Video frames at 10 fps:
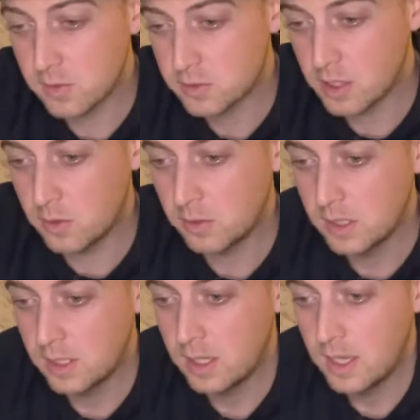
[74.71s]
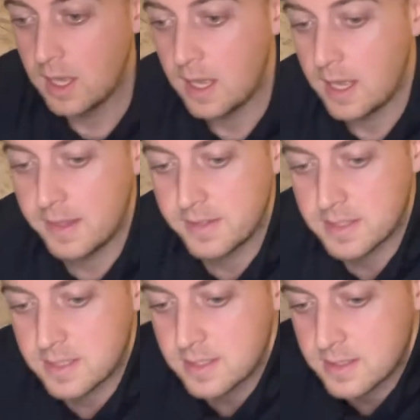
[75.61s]
So uh,
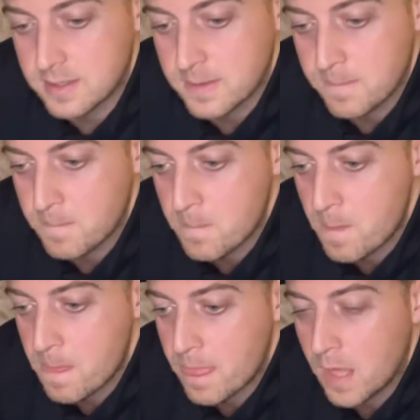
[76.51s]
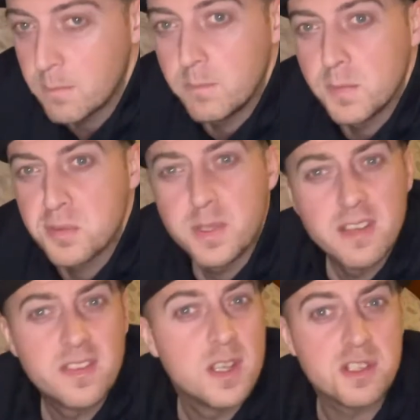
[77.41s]
this is must be the
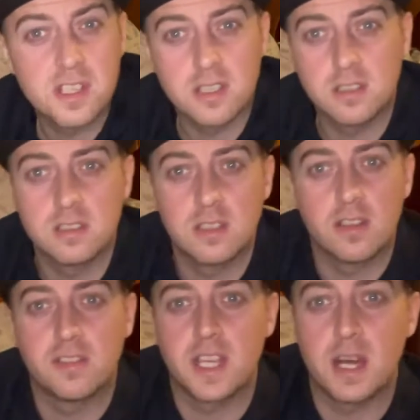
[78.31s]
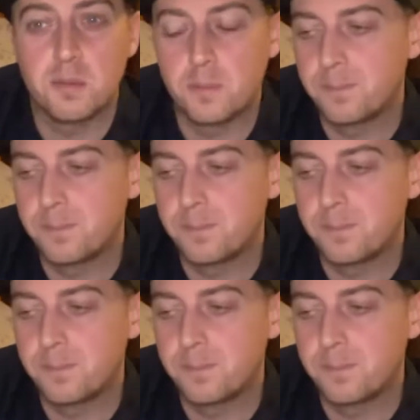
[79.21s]
first single of the album.